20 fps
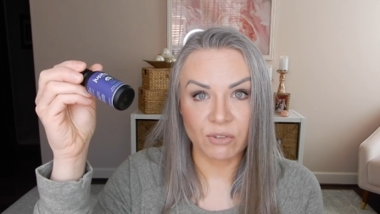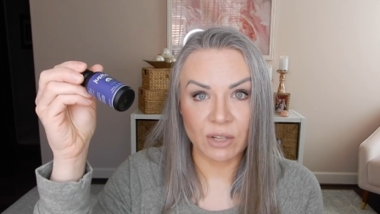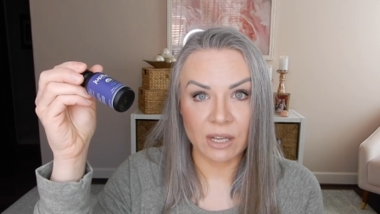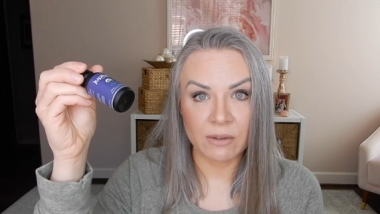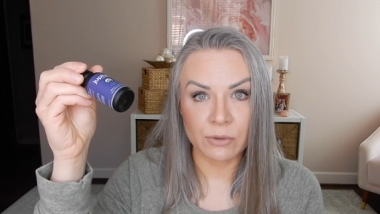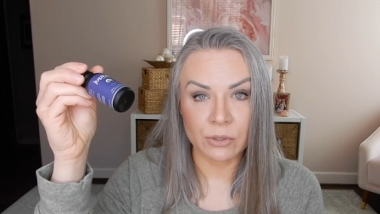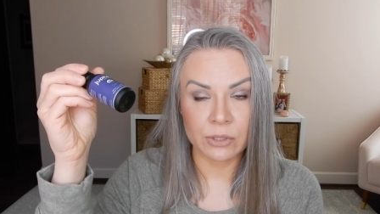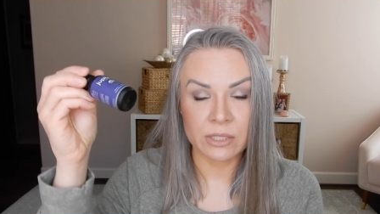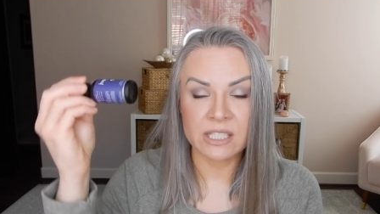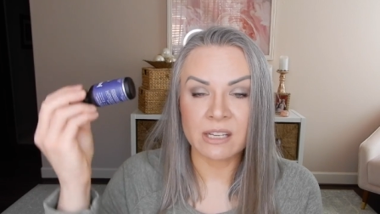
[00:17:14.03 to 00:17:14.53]

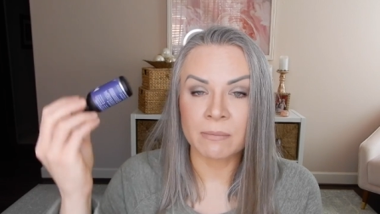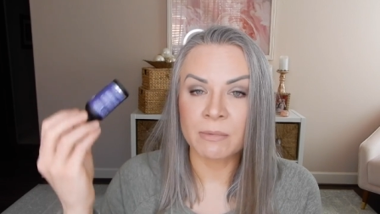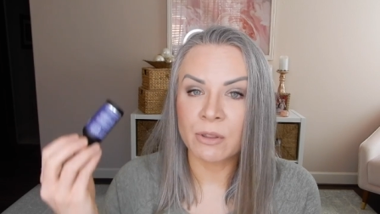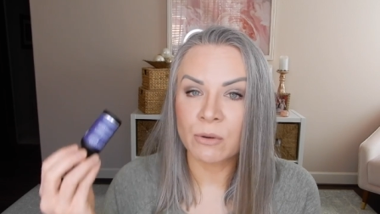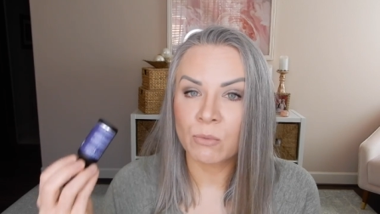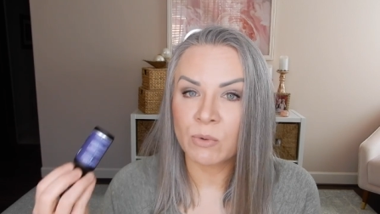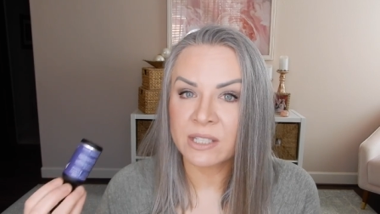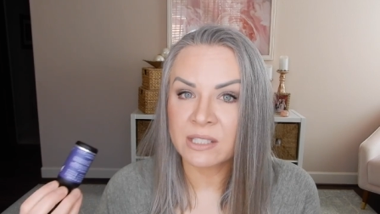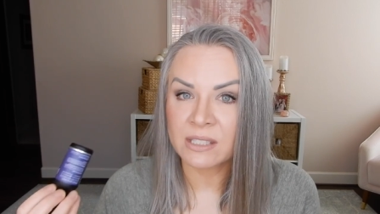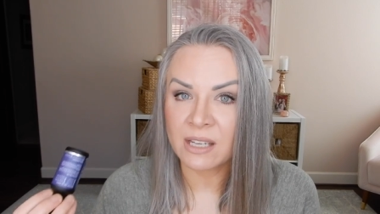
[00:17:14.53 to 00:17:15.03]
flavor. Some of
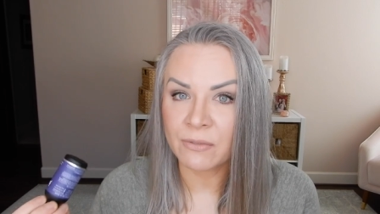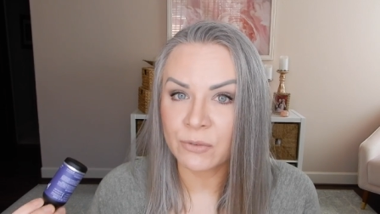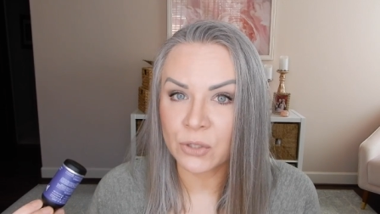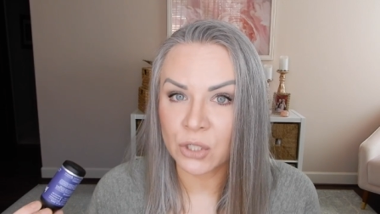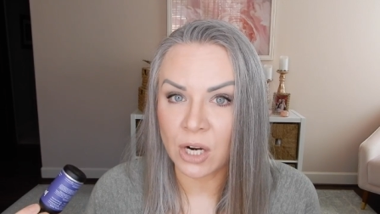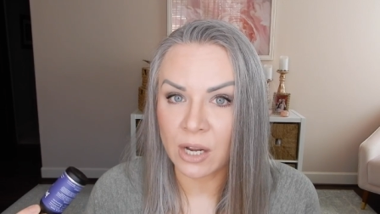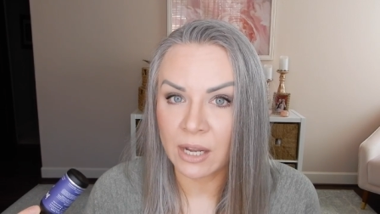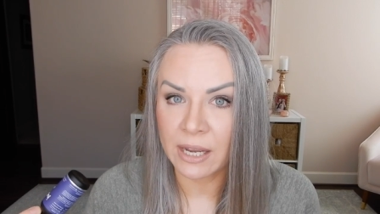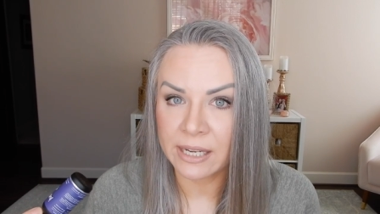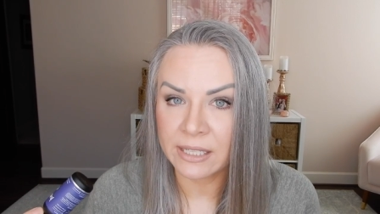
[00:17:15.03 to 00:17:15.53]
the ones I've
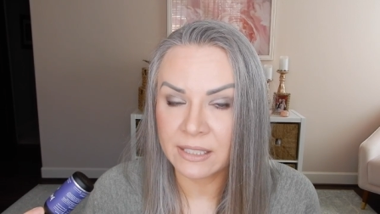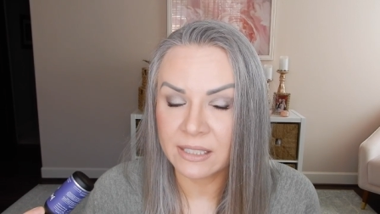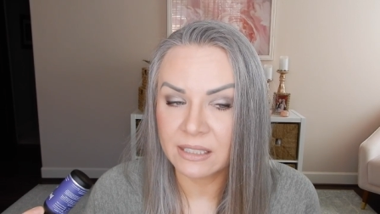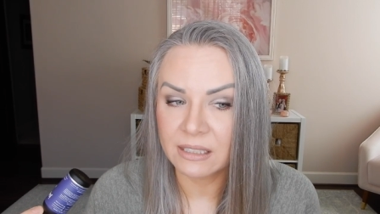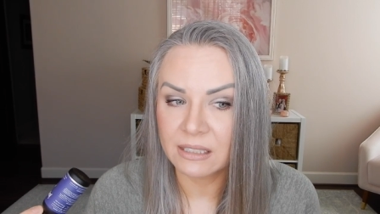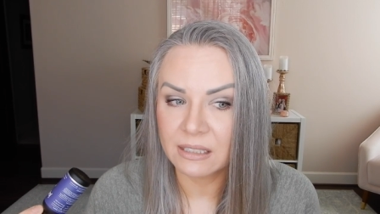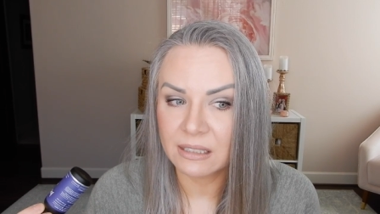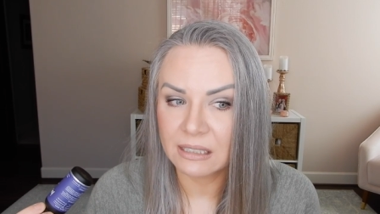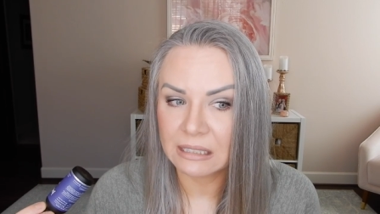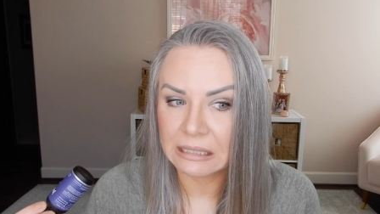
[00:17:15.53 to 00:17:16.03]

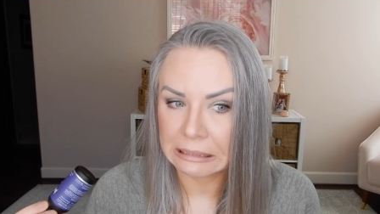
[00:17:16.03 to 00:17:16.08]
tried